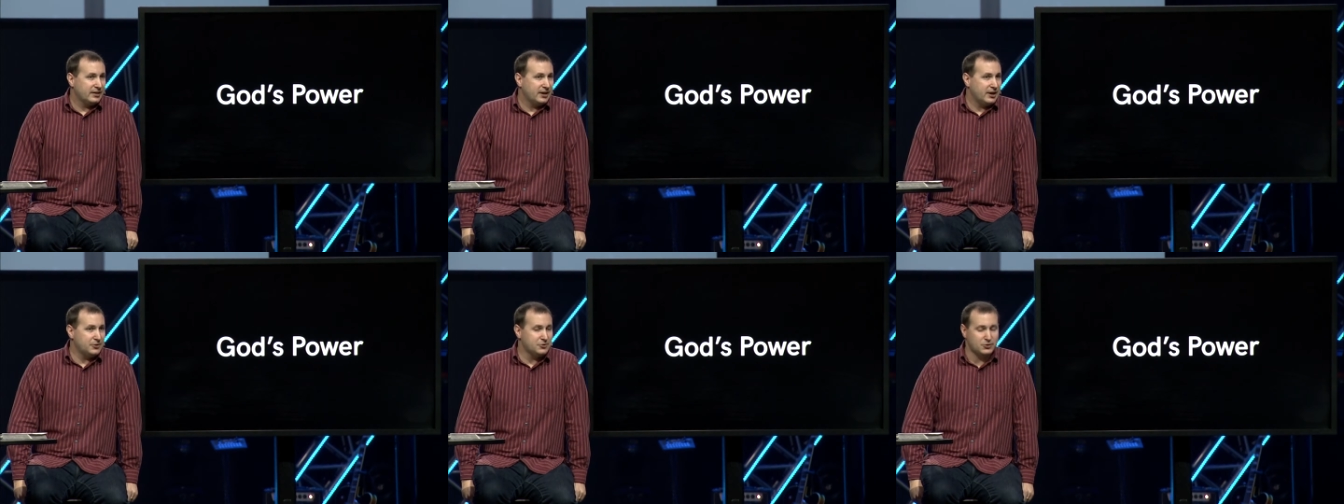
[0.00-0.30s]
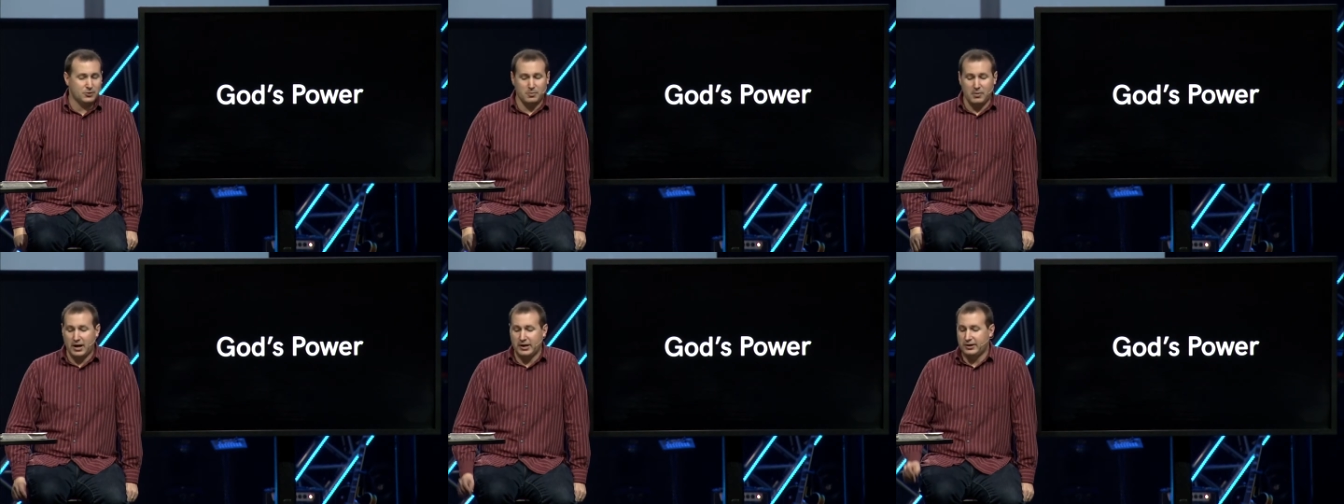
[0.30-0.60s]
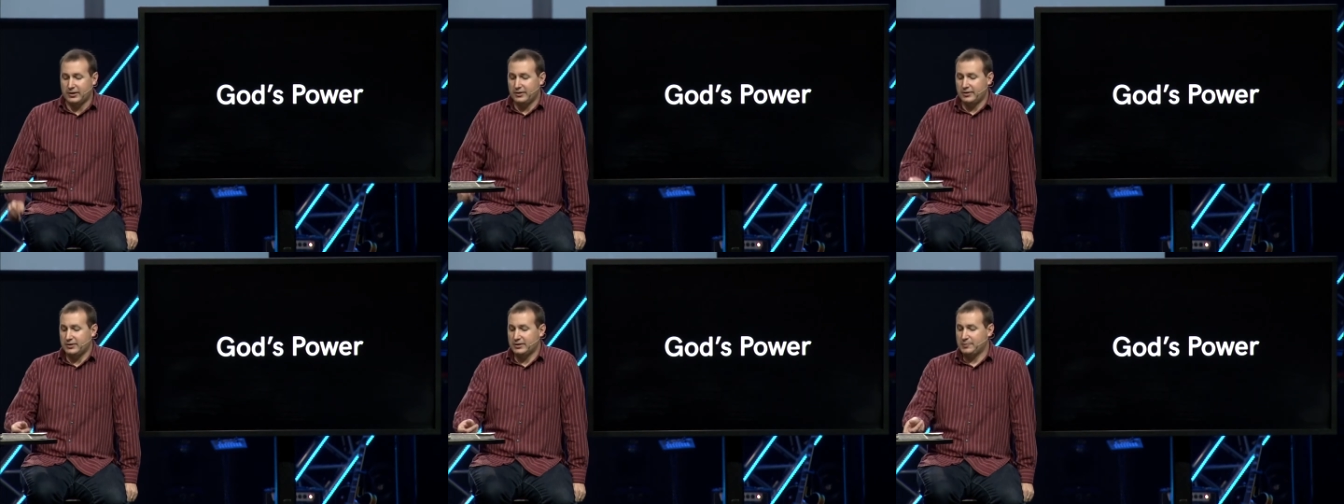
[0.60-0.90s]
I was
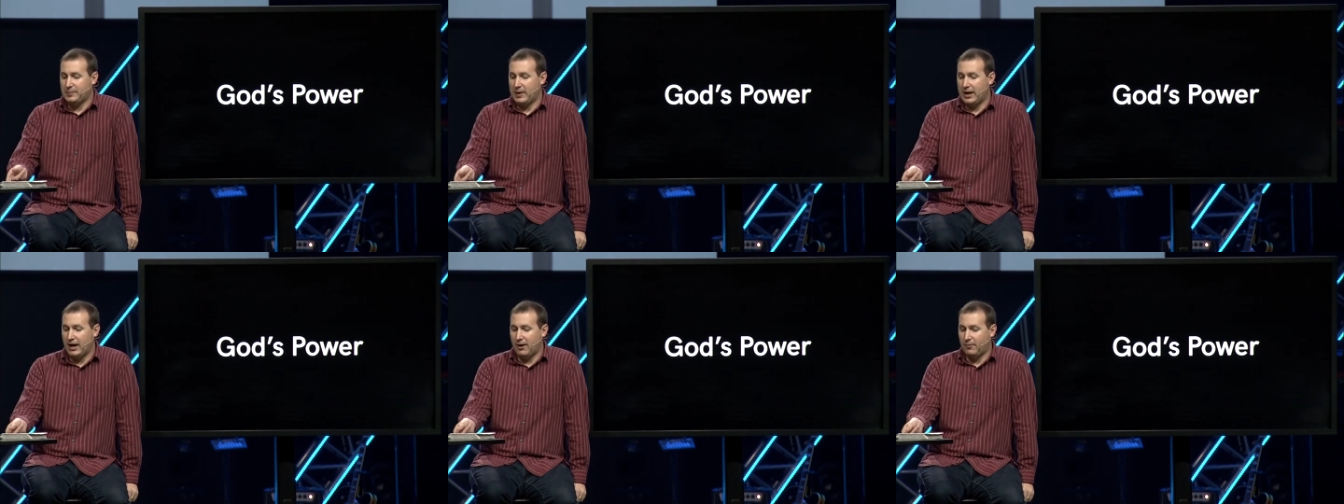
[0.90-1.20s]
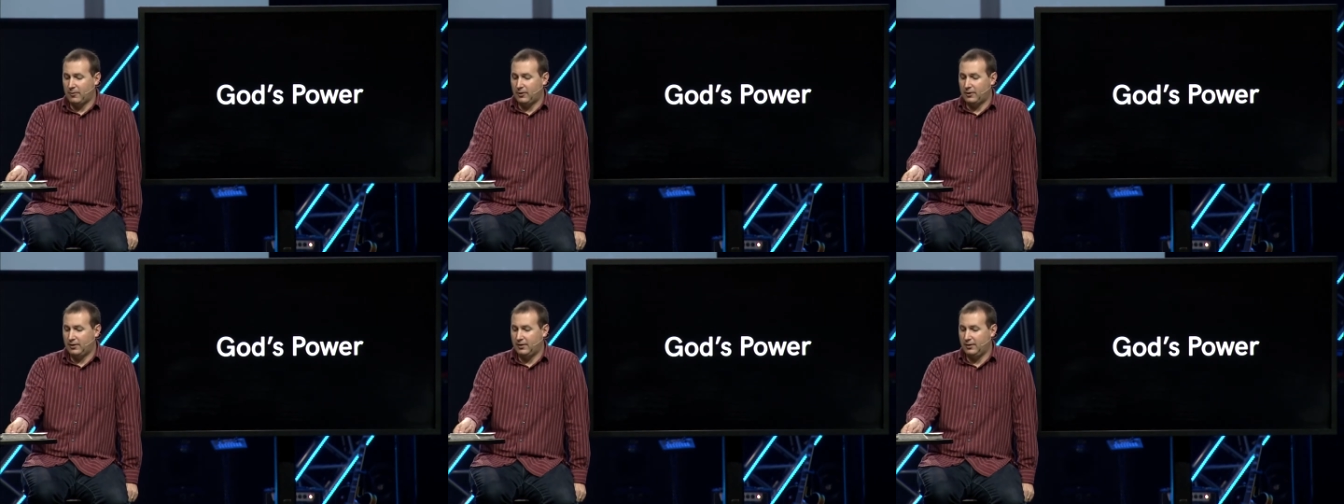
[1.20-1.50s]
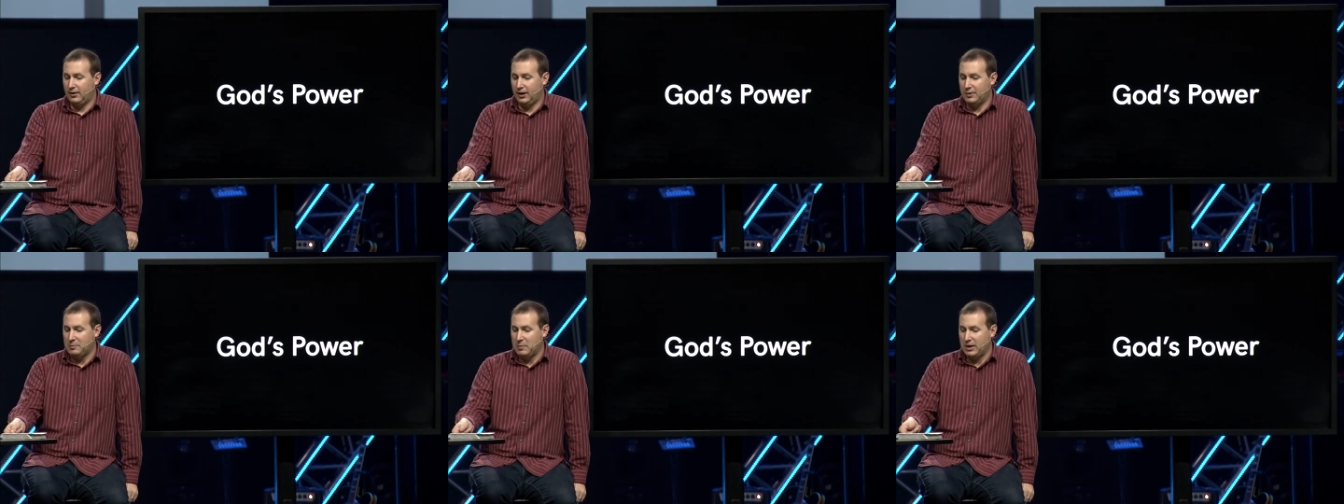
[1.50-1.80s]
reminded of this power
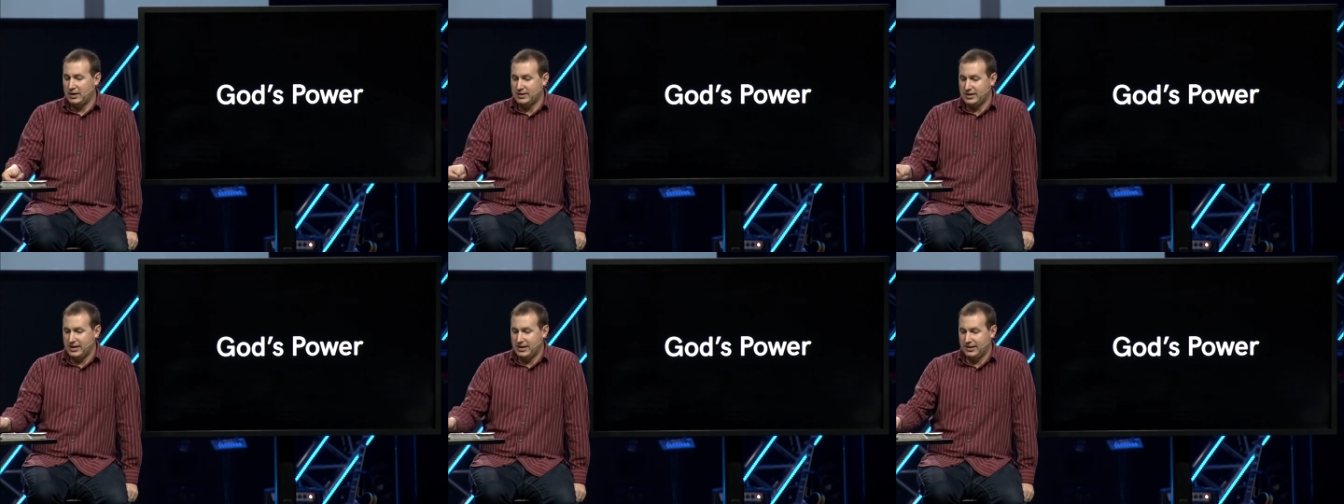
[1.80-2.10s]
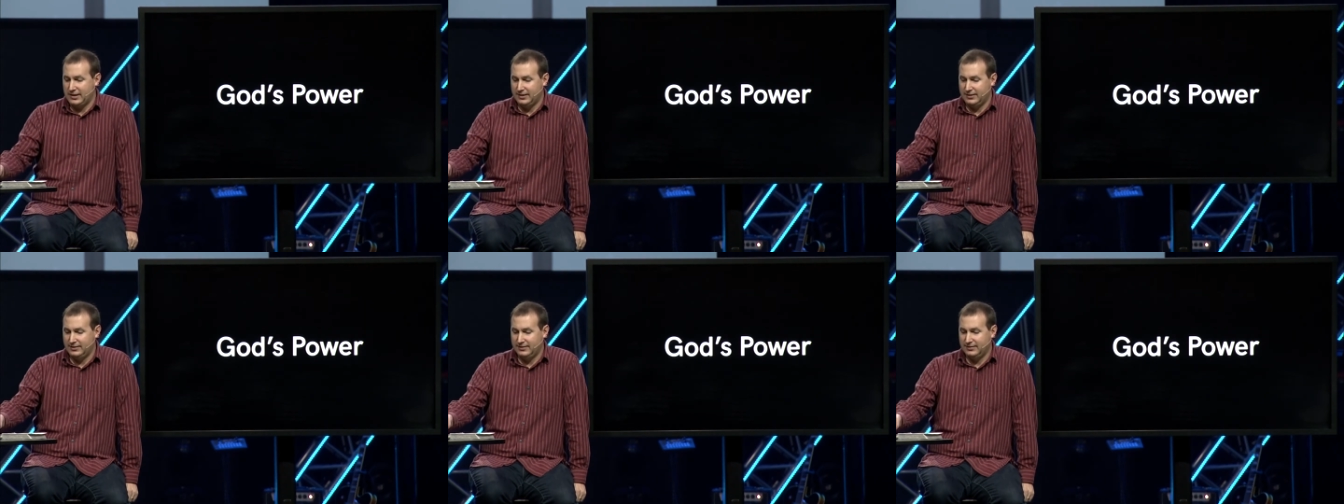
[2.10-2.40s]
on Monday